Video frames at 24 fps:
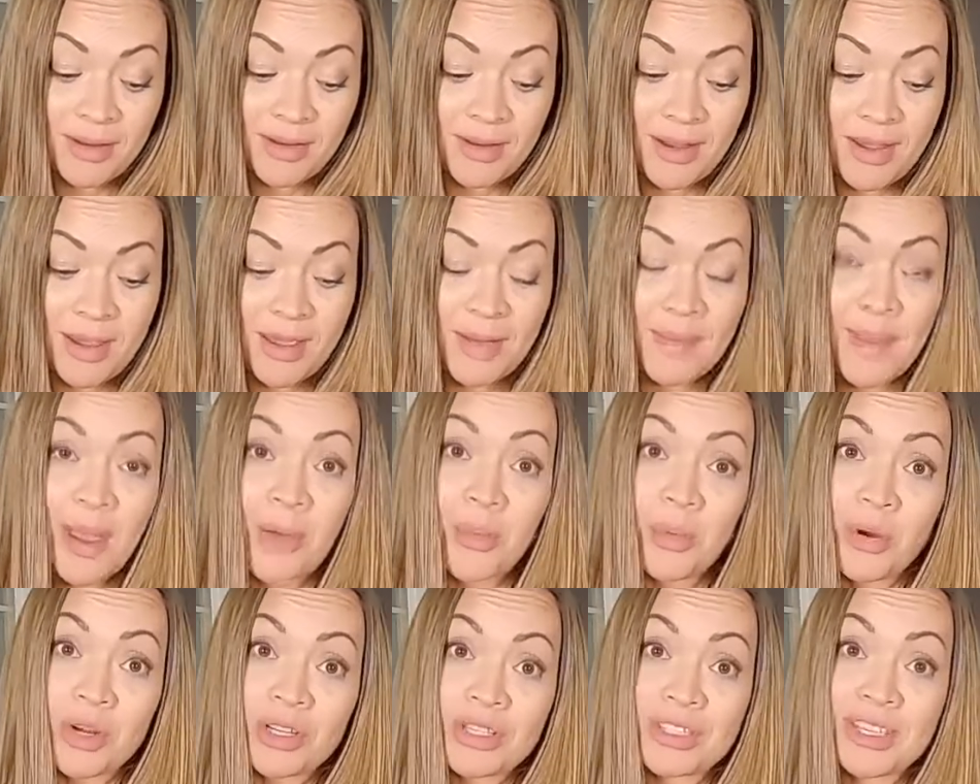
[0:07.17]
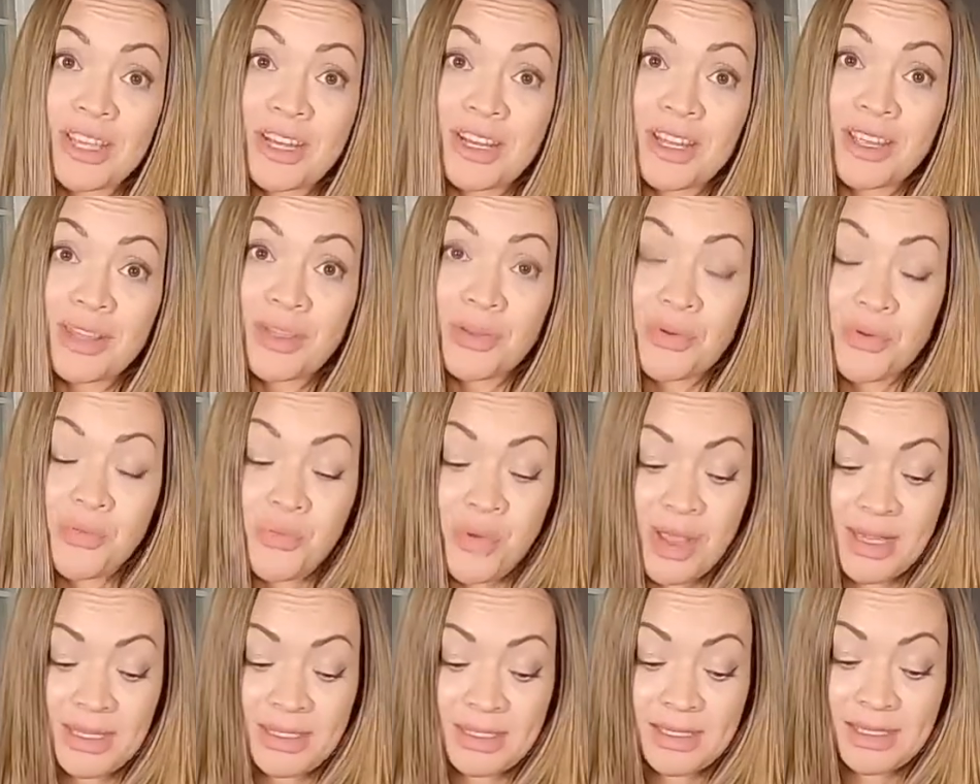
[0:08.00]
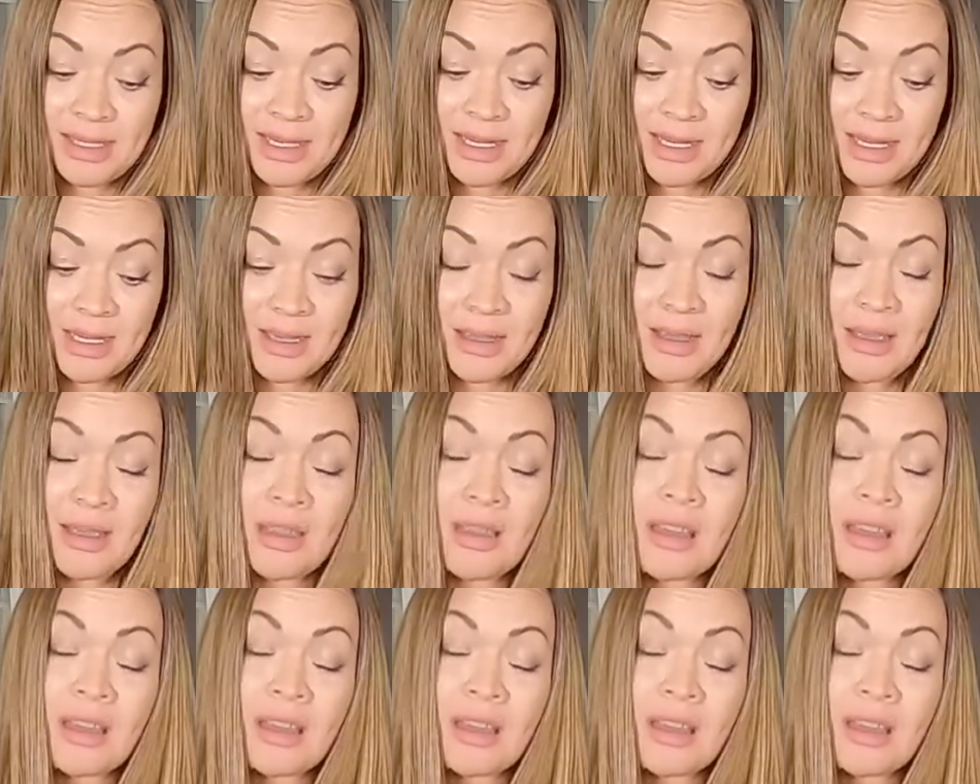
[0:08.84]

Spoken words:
I work Sunday through Wednesday.